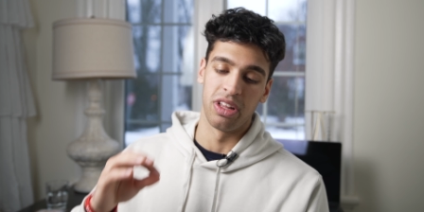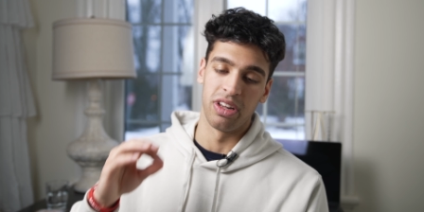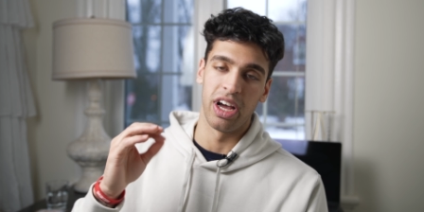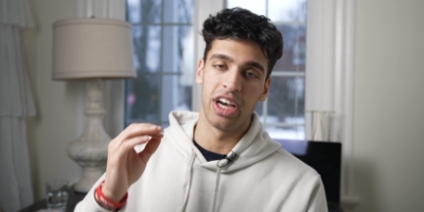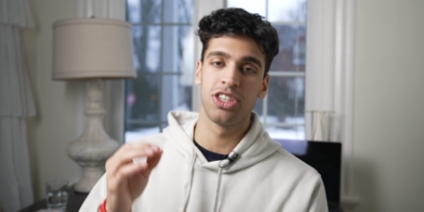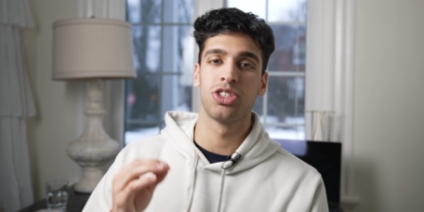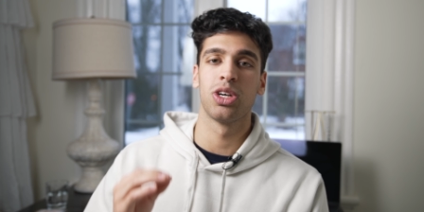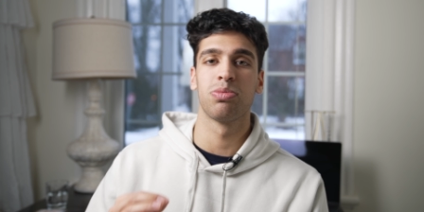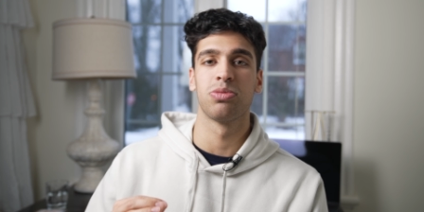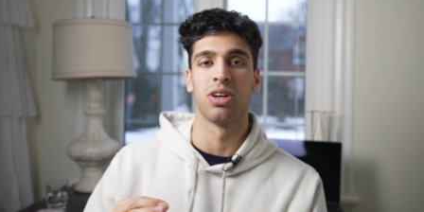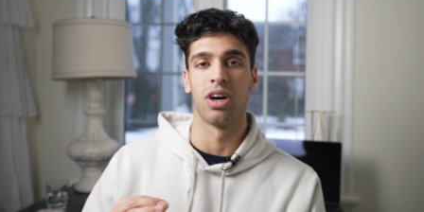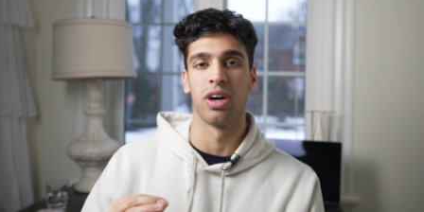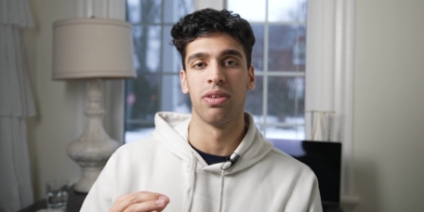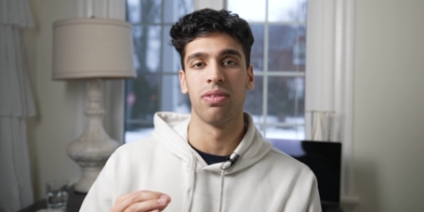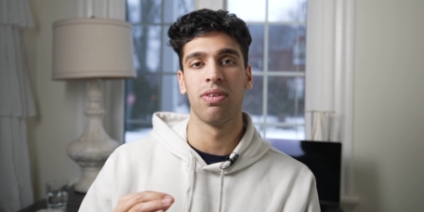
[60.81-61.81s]
the light strips
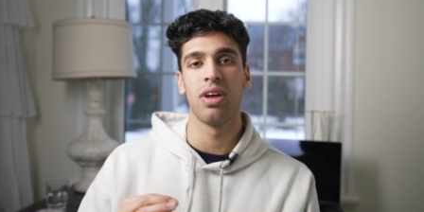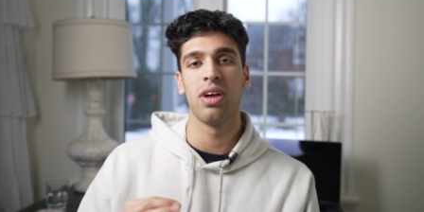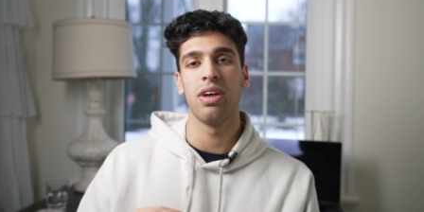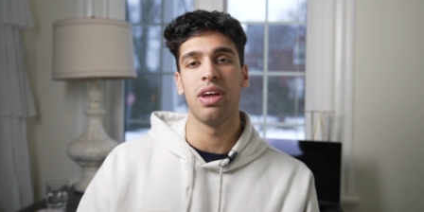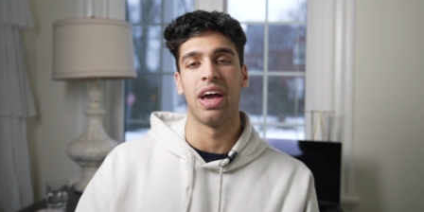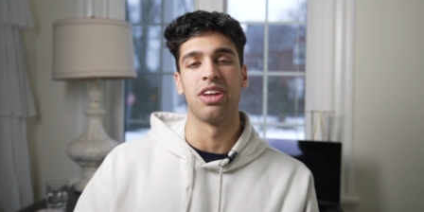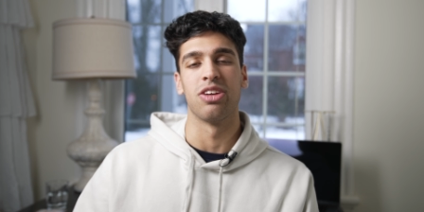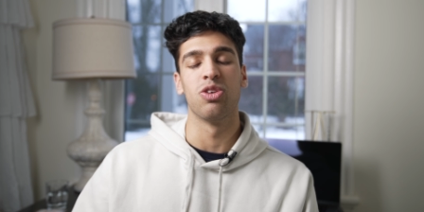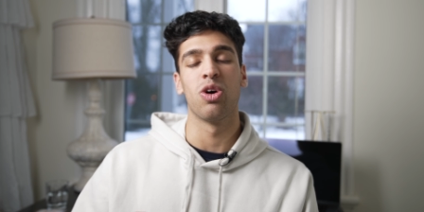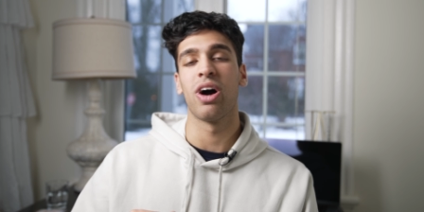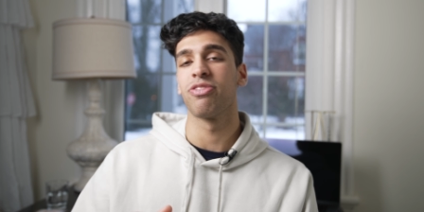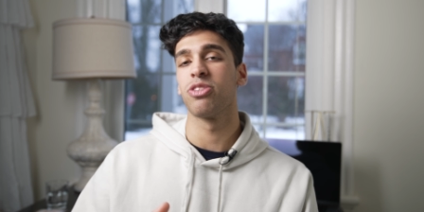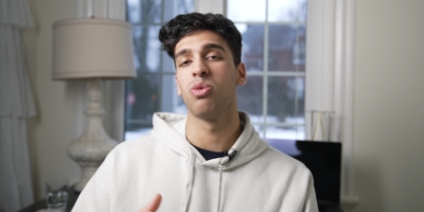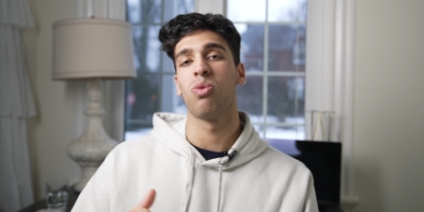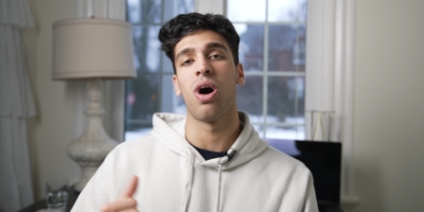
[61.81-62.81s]
on and you don't
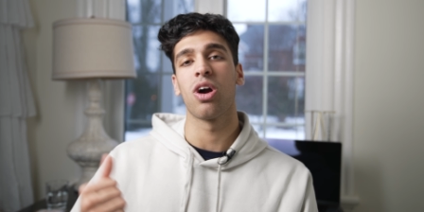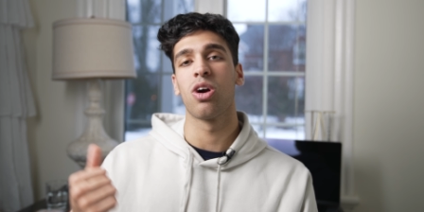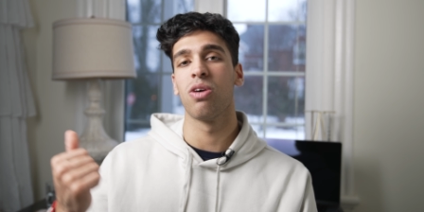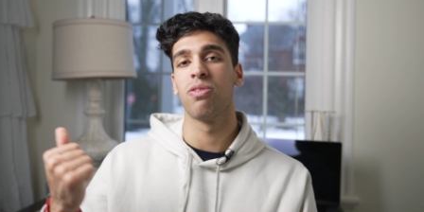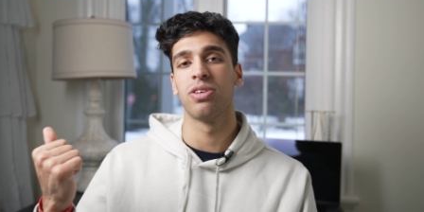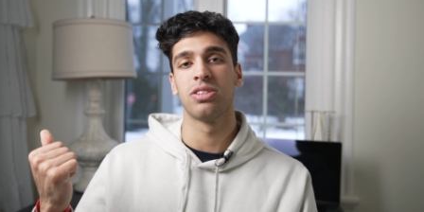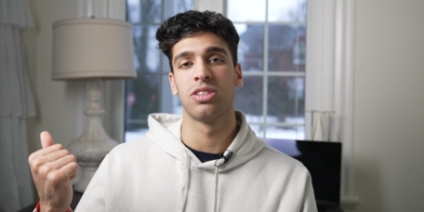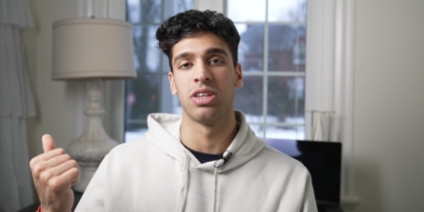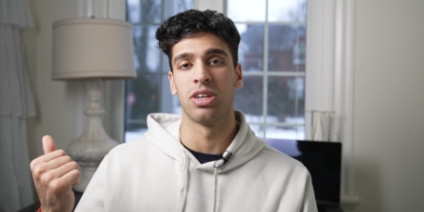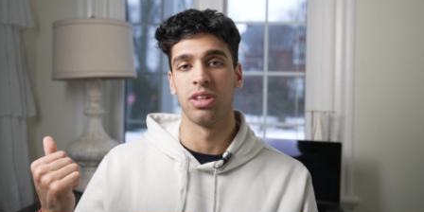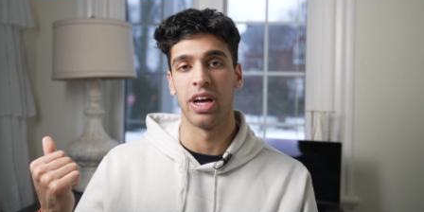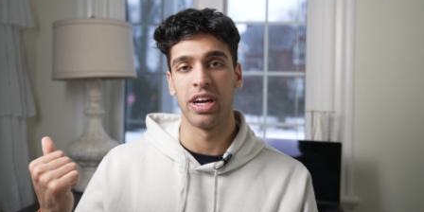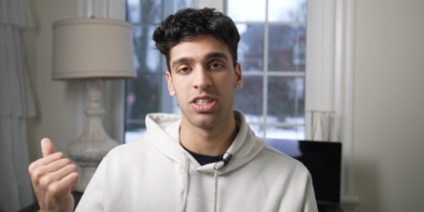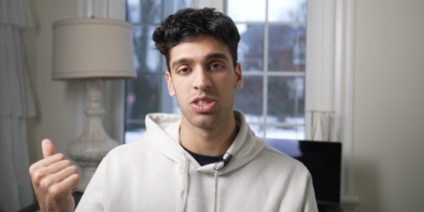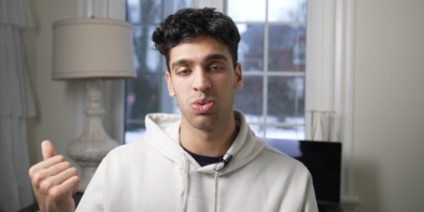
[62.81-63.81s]
have to walk over to your
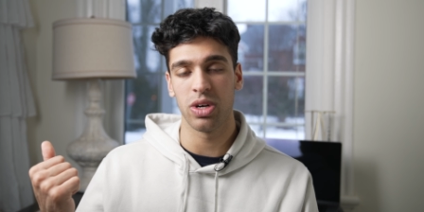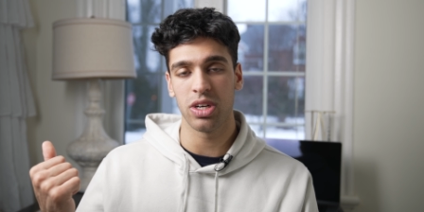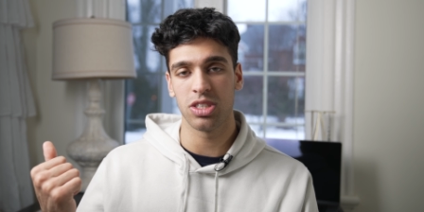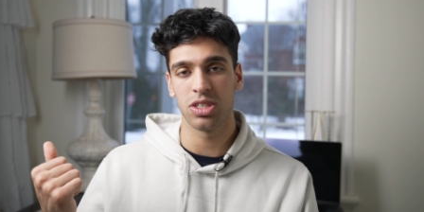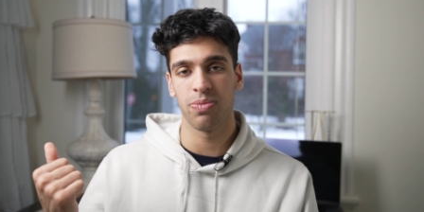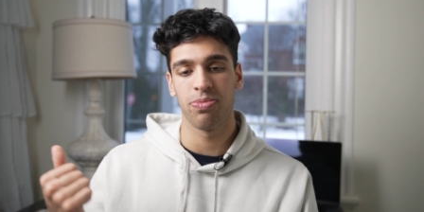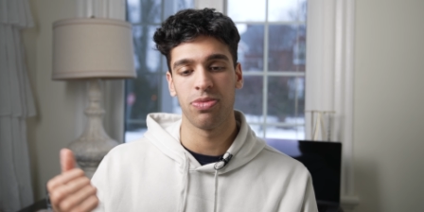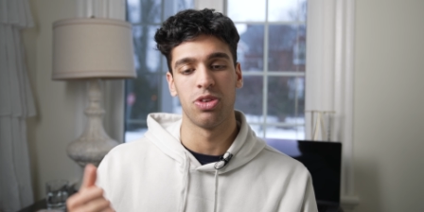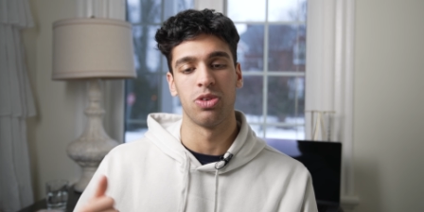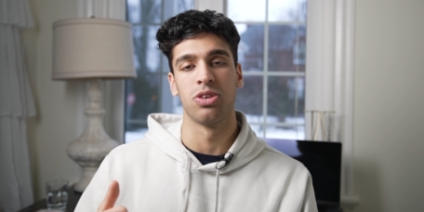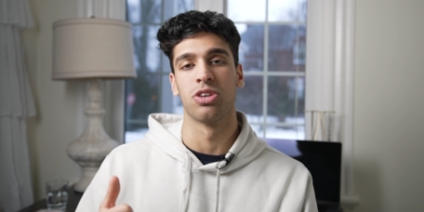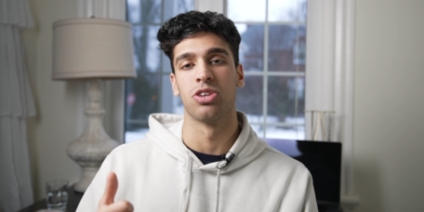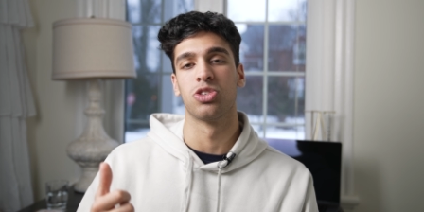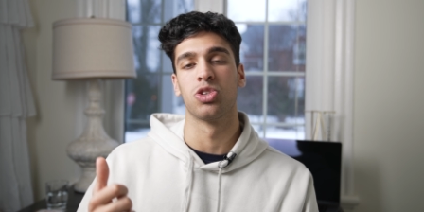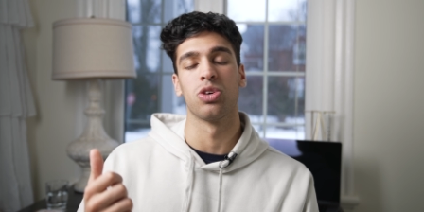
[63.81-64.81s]
light switch. You can
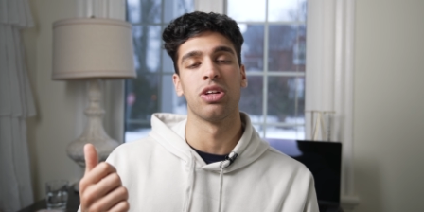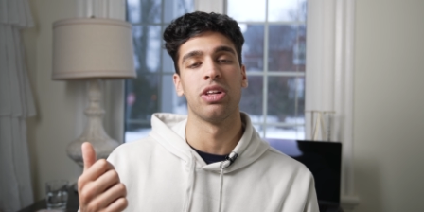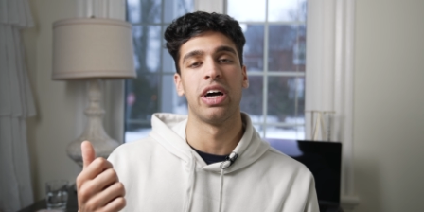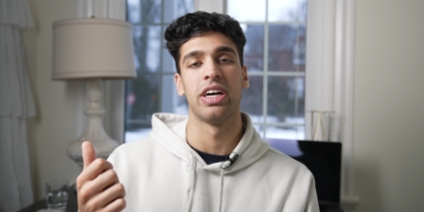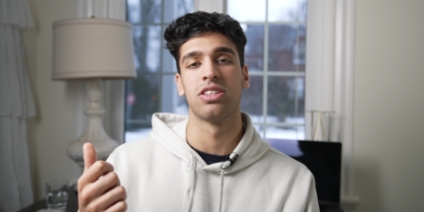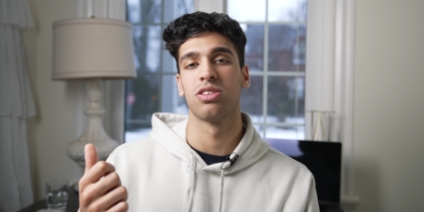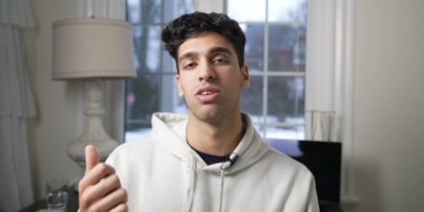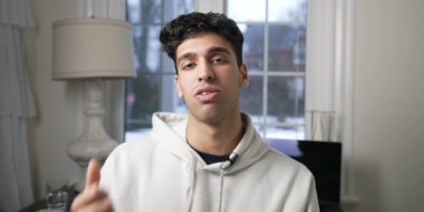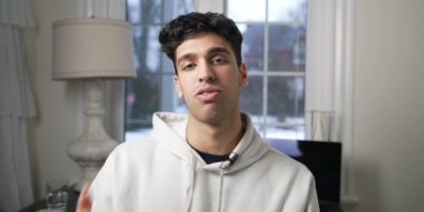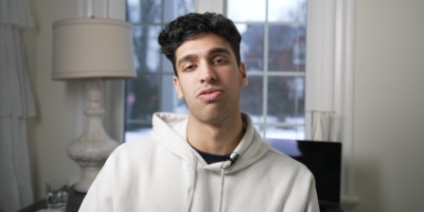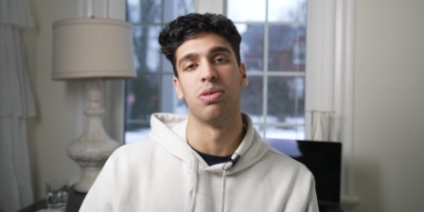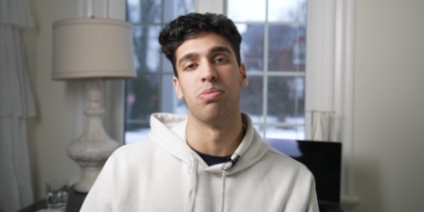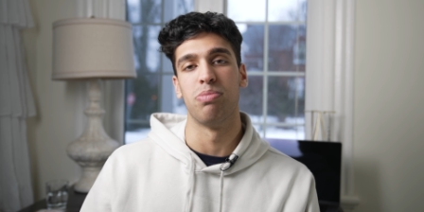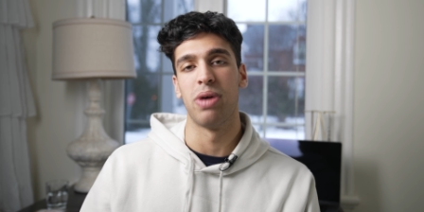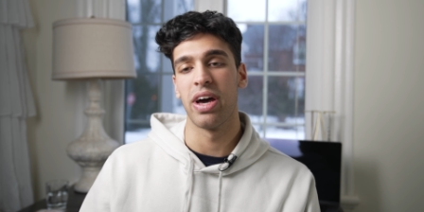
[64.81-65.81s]
control the lights
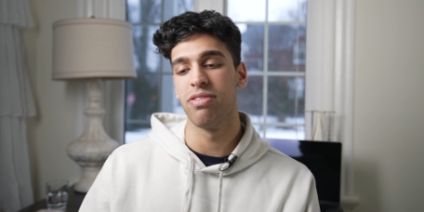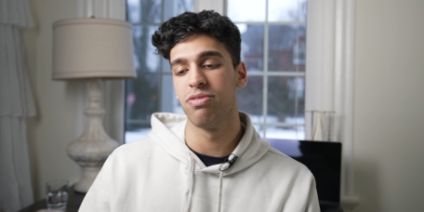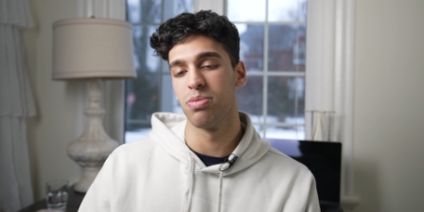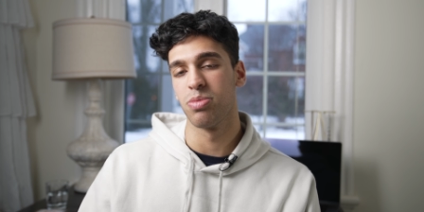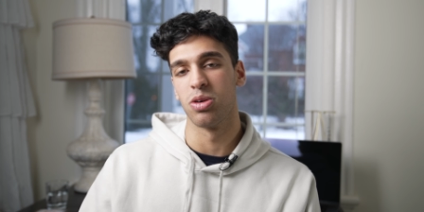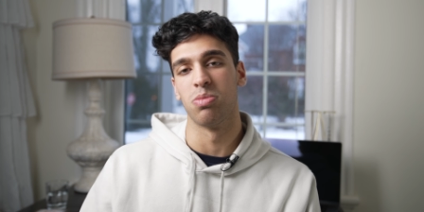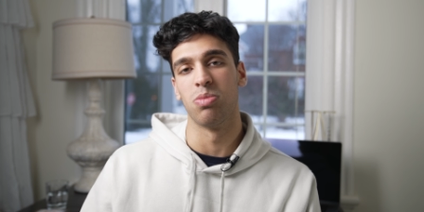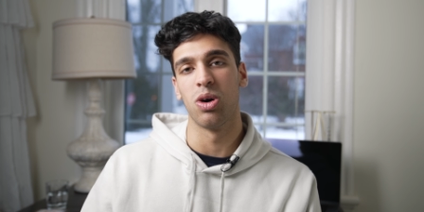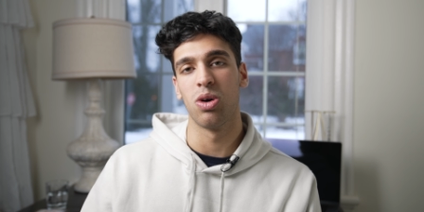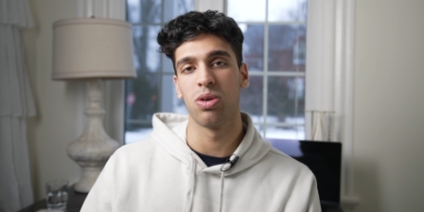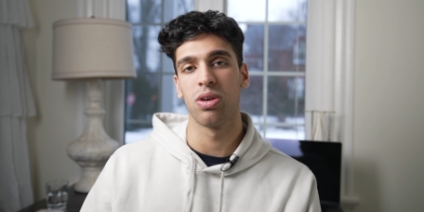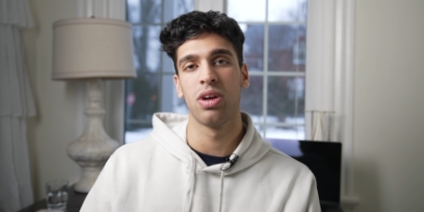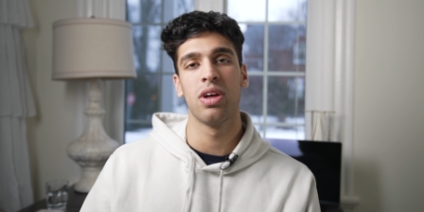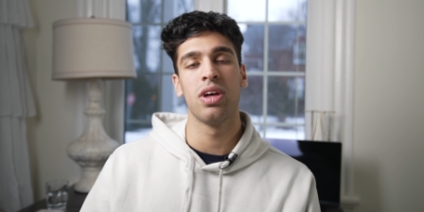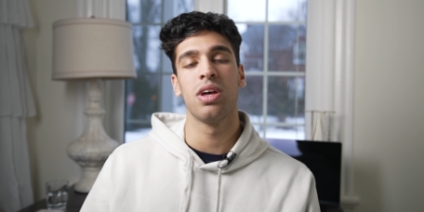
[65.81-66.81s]
from bed, from the remote.